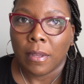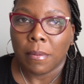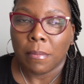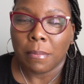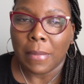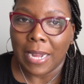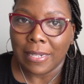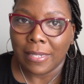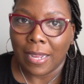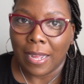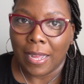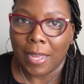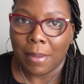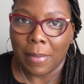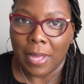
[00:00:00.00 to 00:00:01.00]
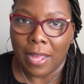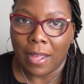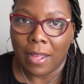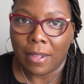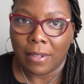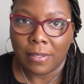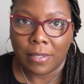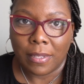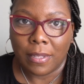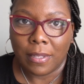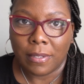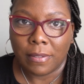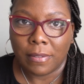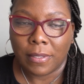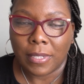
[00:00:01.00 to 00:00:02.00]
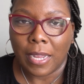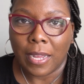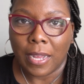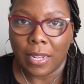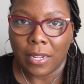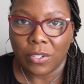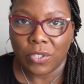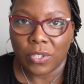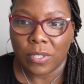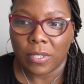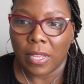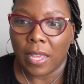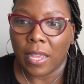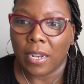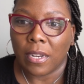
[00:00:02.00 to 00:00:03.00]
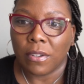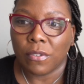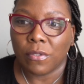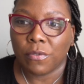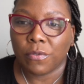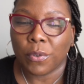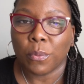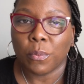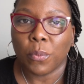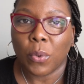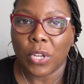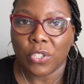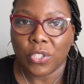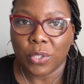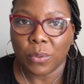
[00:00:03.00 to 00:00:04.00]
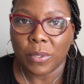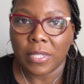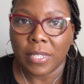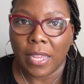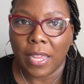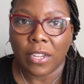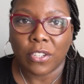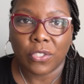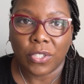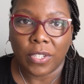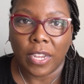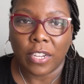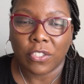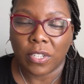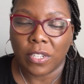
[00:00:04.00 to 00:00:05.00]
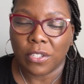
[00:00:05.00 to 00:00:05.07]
my time as a psychologist, and from what she was saying, she actually